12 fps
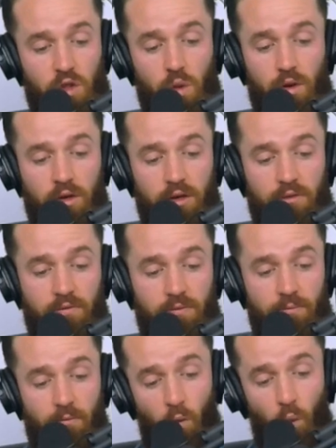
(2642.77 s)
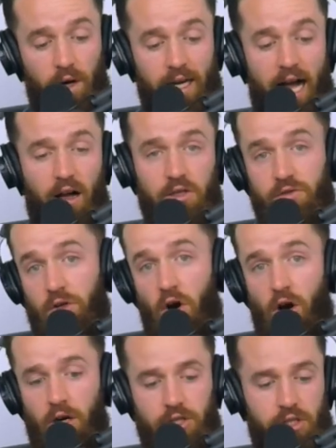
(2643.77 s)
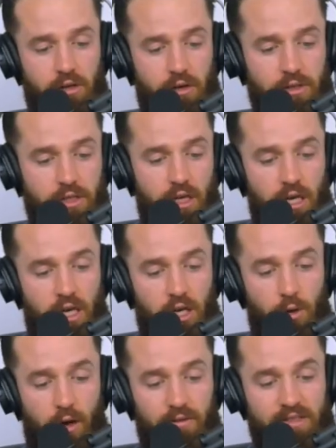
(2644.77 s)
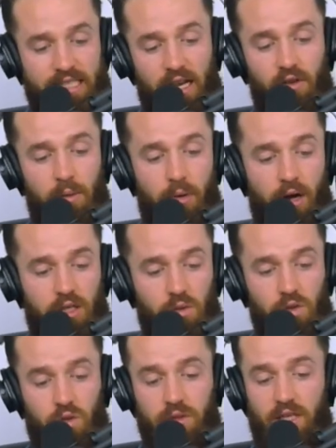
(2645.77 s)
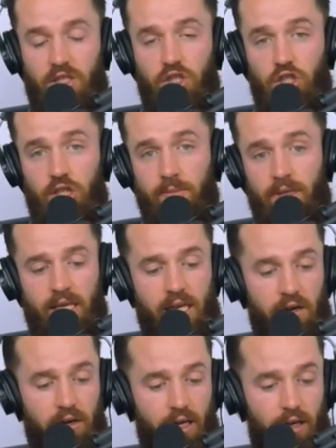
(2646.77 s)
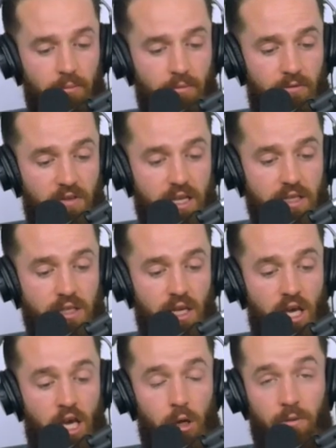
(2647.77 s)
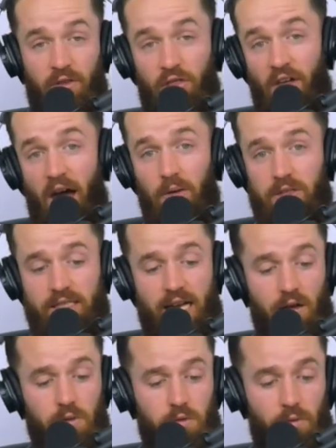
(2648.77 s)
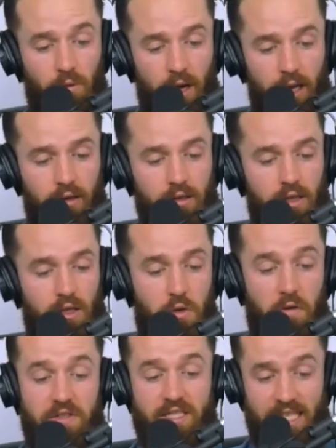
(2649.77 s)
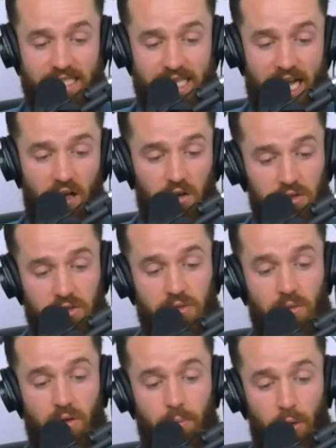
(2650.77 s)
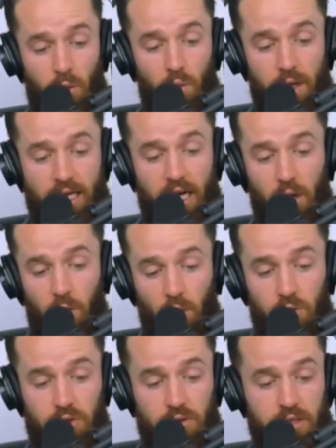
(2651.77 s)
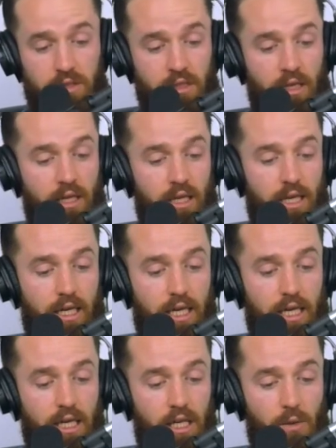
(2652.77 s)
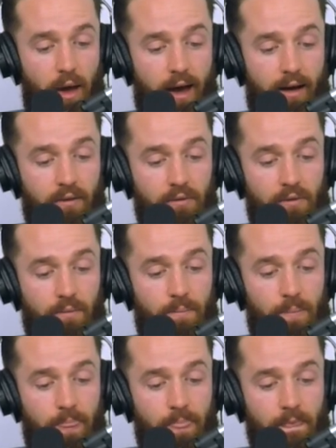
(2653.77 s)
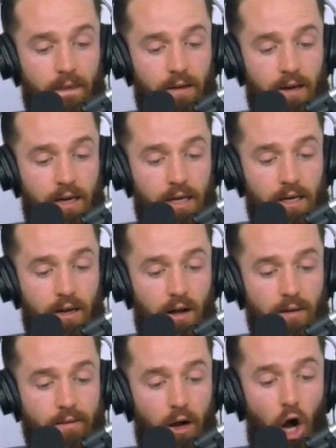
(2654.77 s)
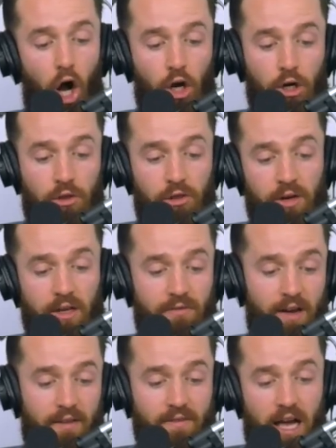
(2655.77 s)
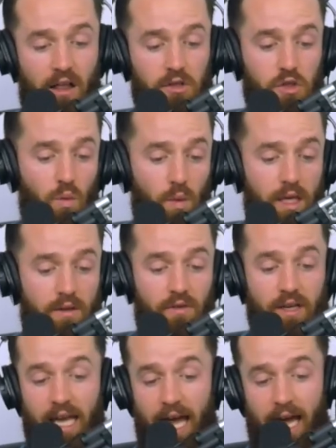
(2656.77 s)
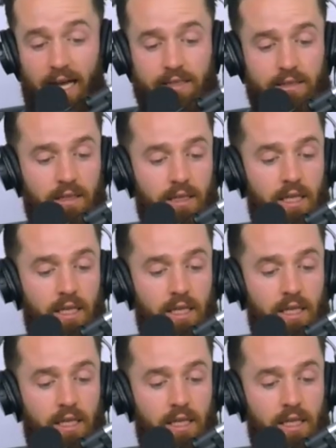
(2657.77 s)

$240 for car insurance. You have $70, which was like gym and internet fees. You have $1,000 for rent. You have $60 per week on groceries. You have $135 a week for gas.